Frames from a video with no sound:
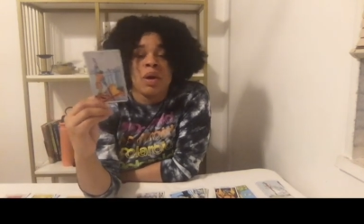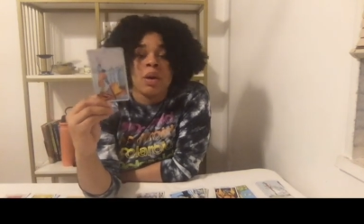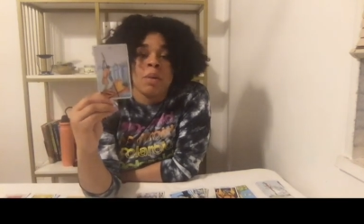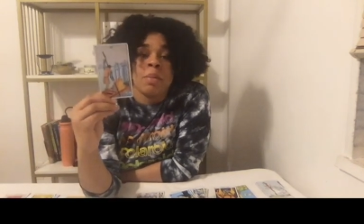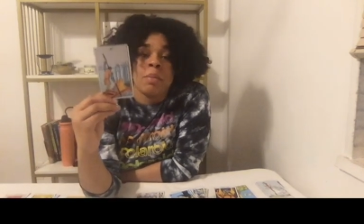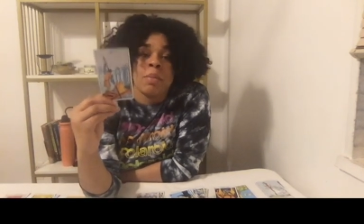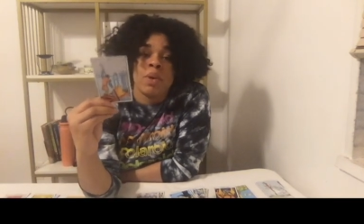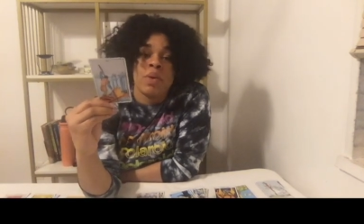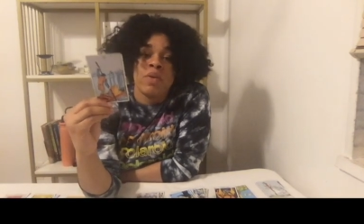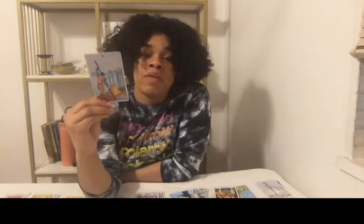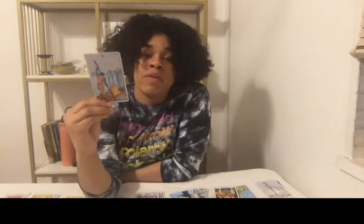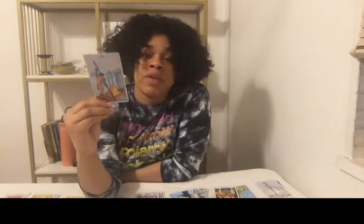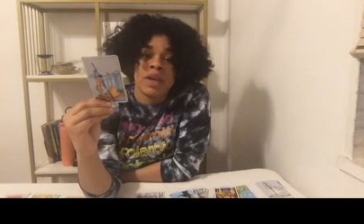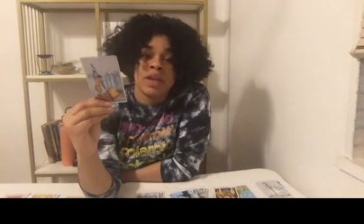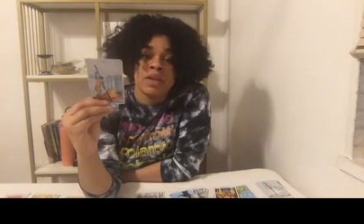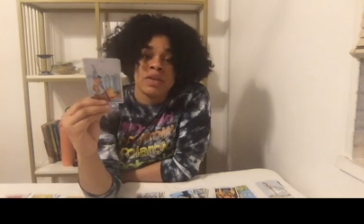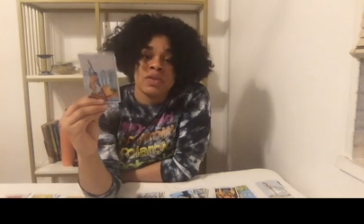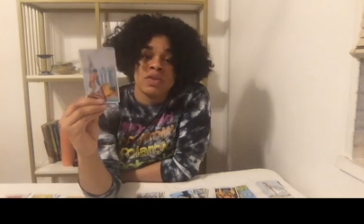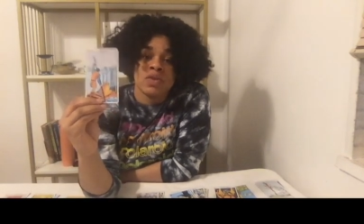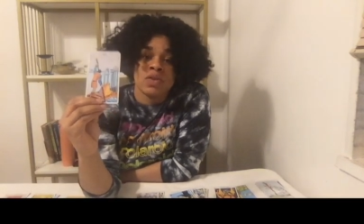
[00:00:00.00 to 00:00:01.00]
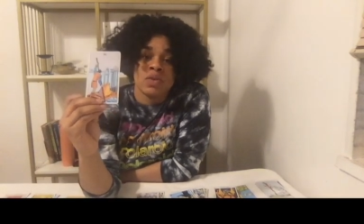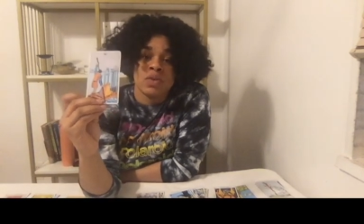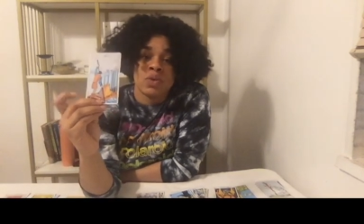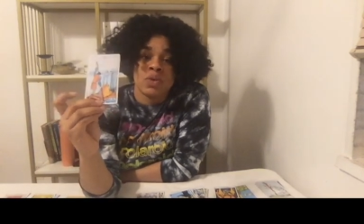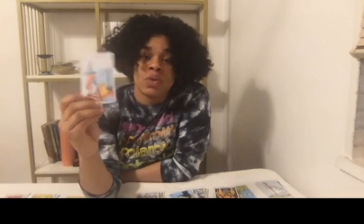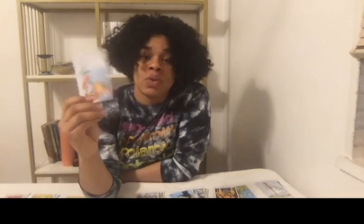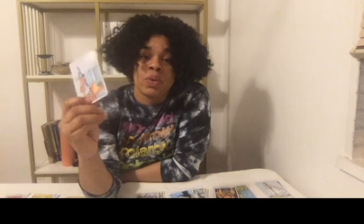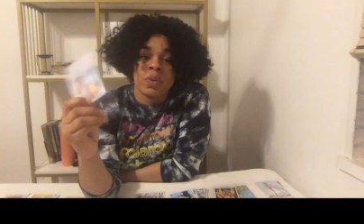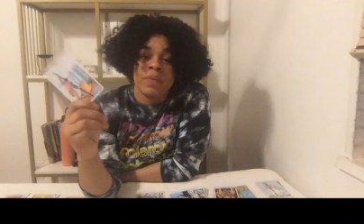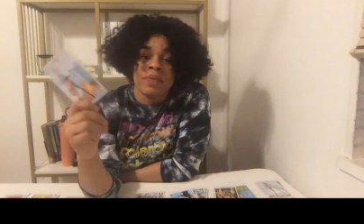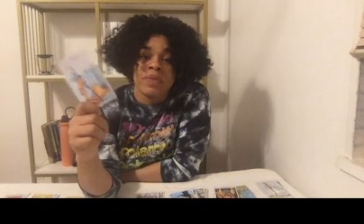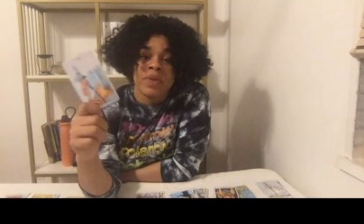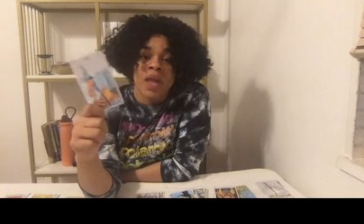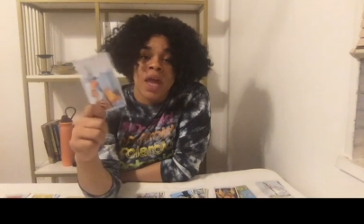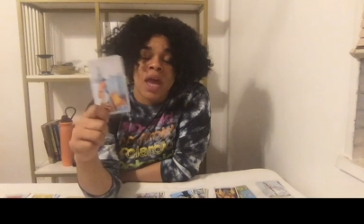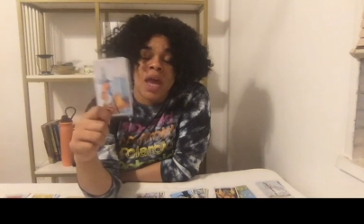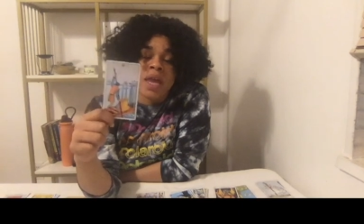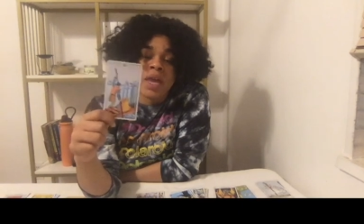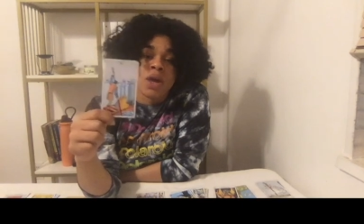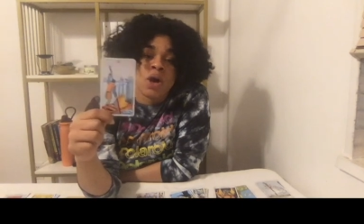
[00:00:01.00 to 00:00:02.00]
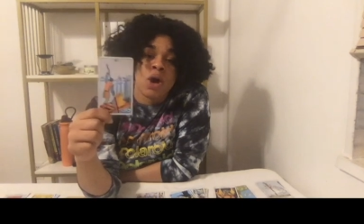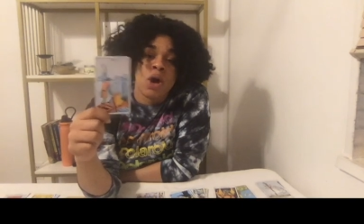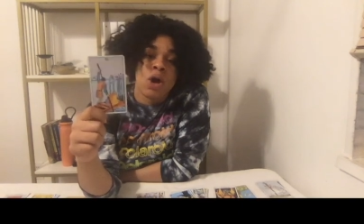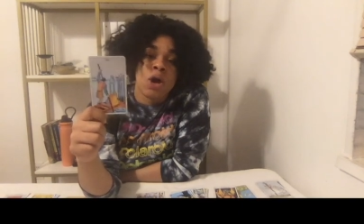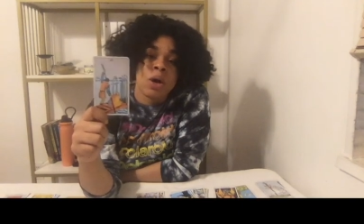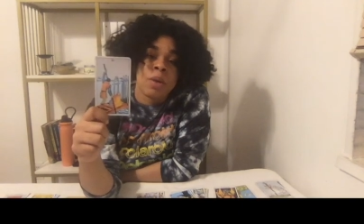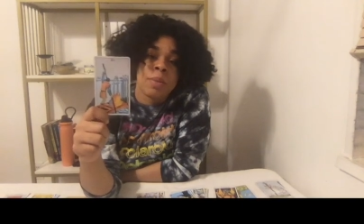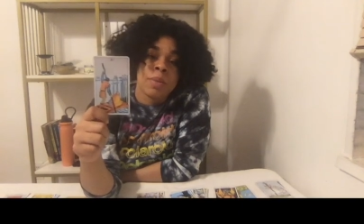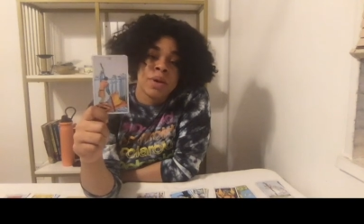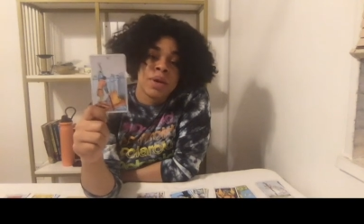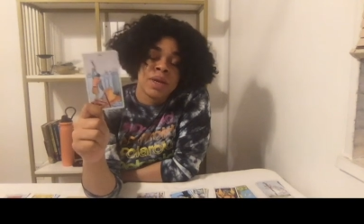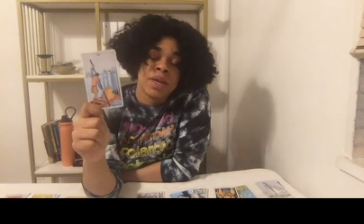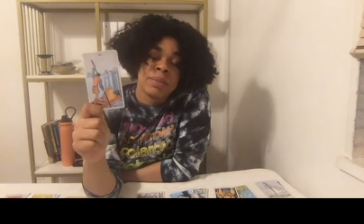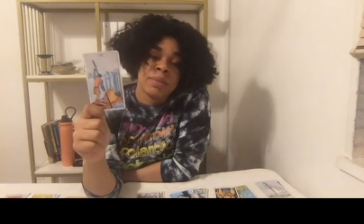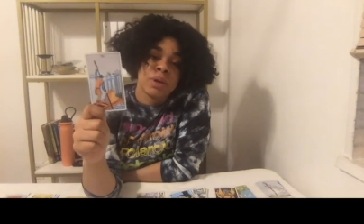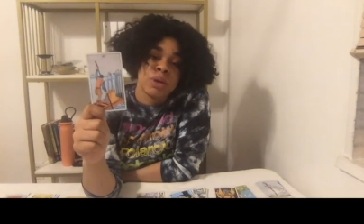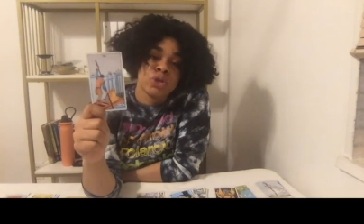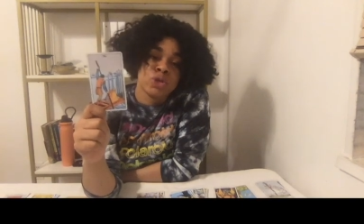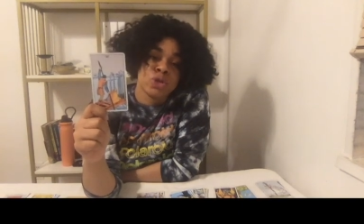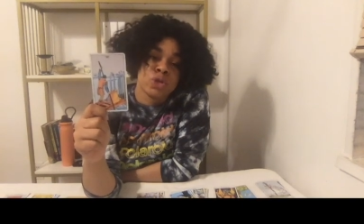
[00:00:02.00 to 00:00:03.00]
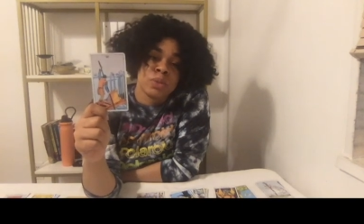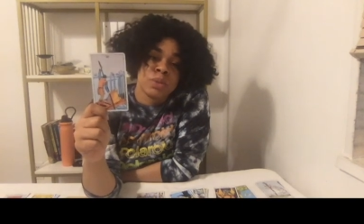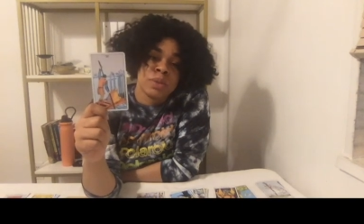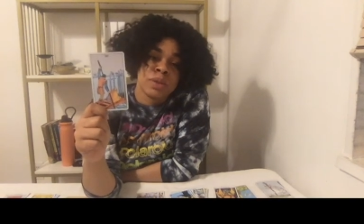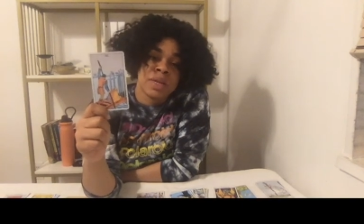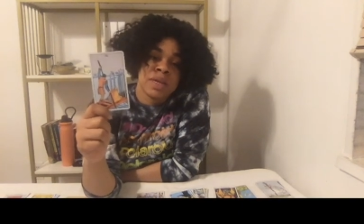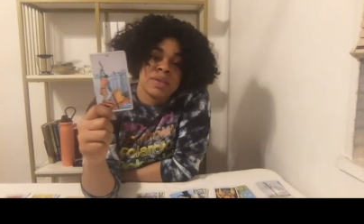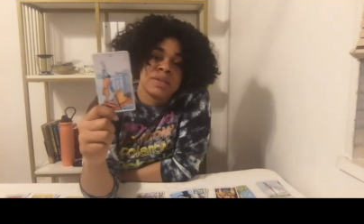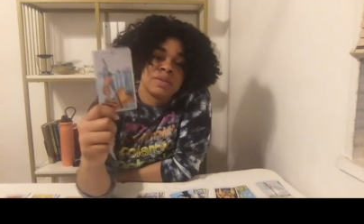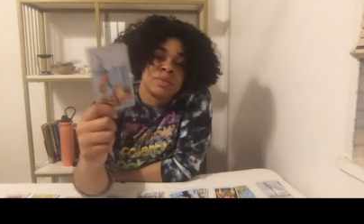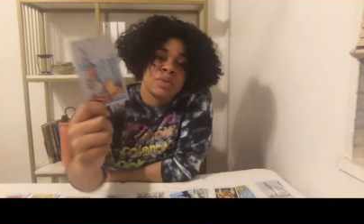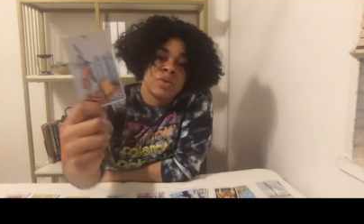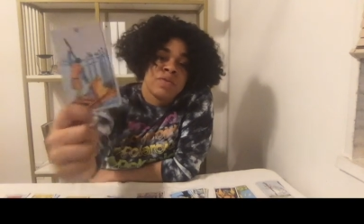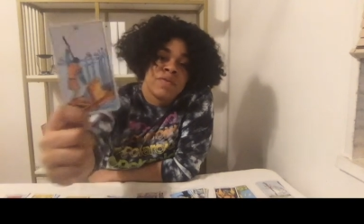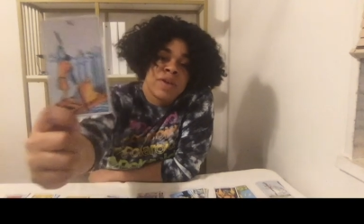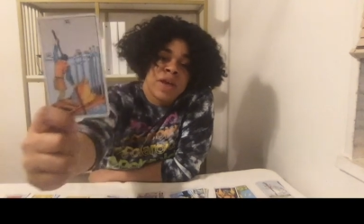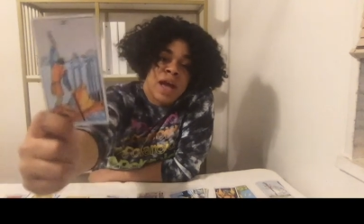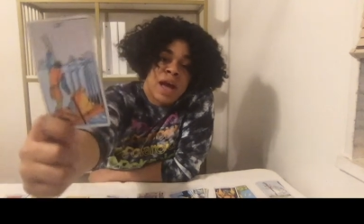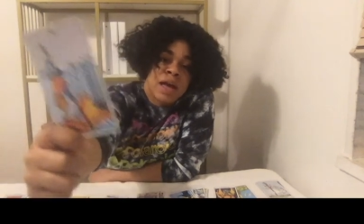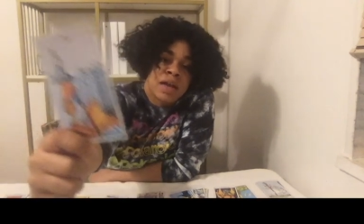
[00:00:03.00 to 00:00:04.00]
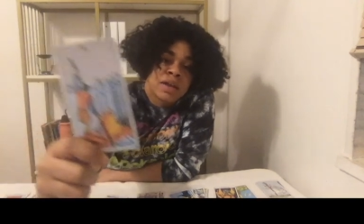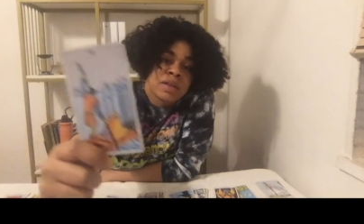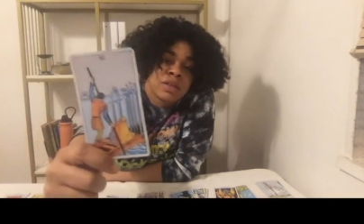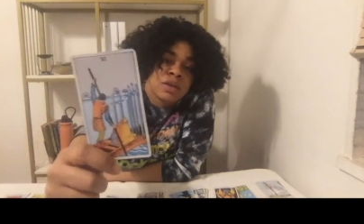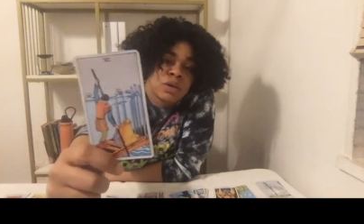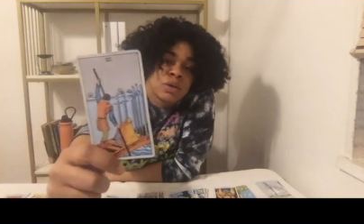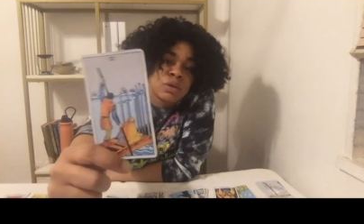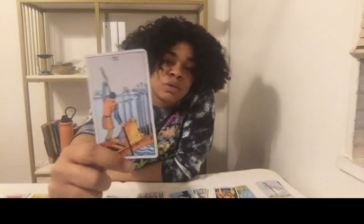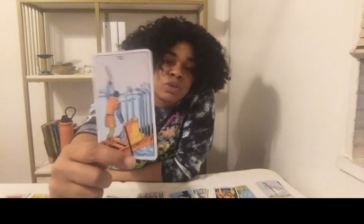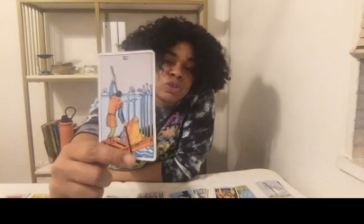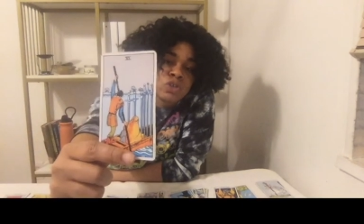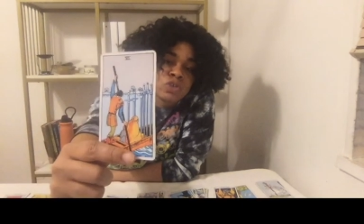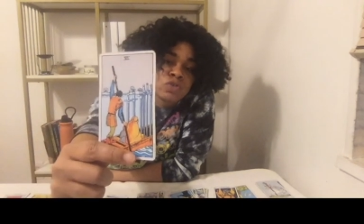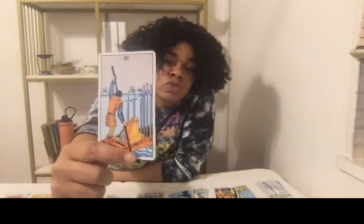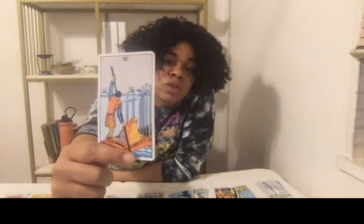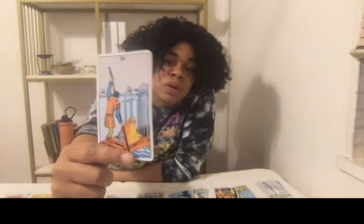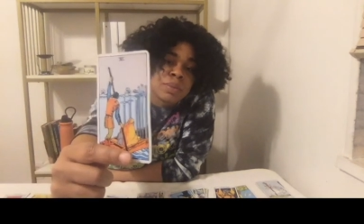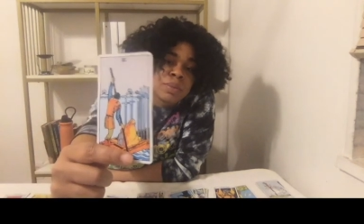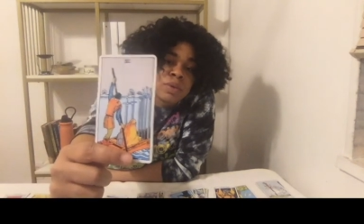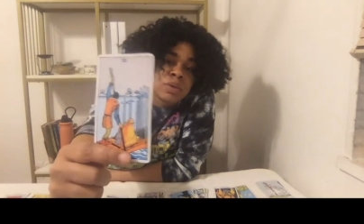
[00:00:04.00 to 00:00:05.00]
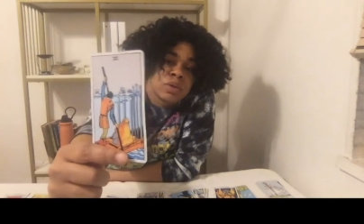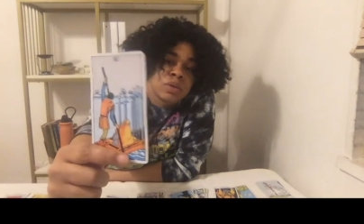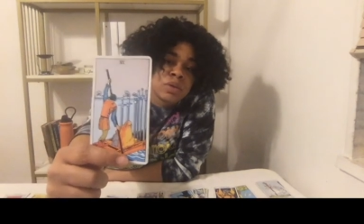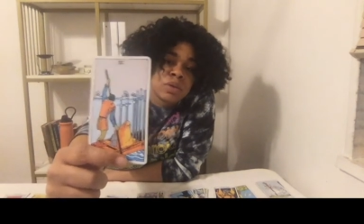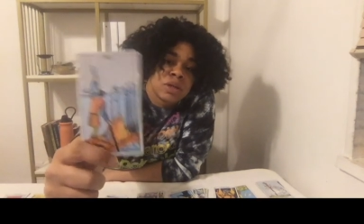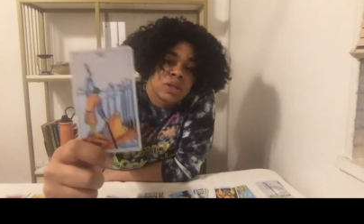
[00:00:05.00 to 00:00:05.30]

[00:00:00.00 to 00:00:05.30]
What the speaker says: moving to a calmer emotional place, moving out of those troubled,